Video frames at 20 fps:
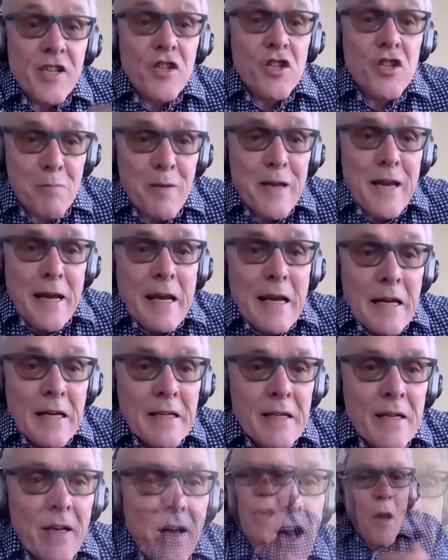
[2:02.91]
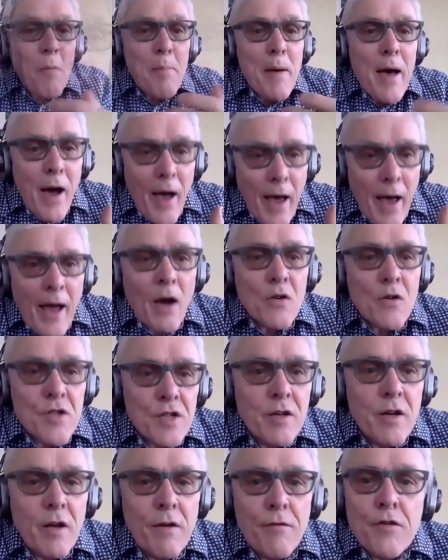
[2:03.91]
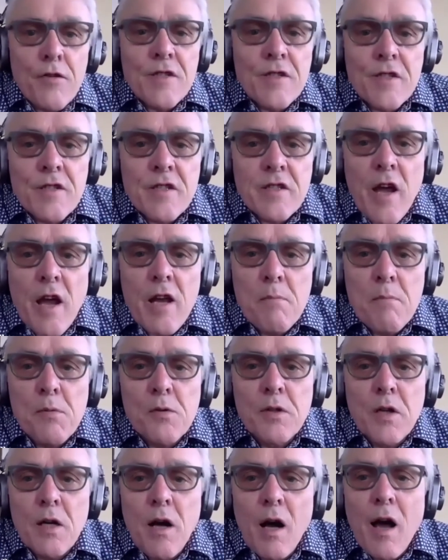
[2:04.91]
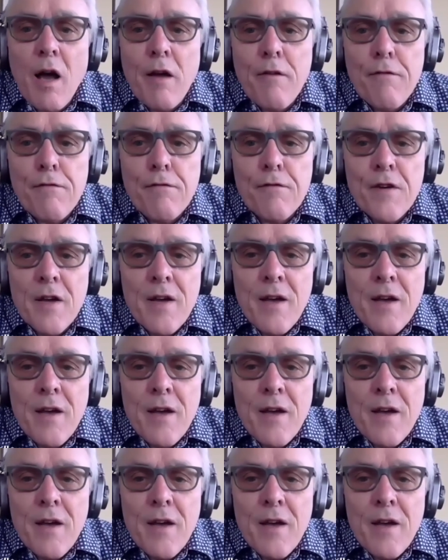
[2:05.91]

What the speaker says: me about how to live a sustainable life.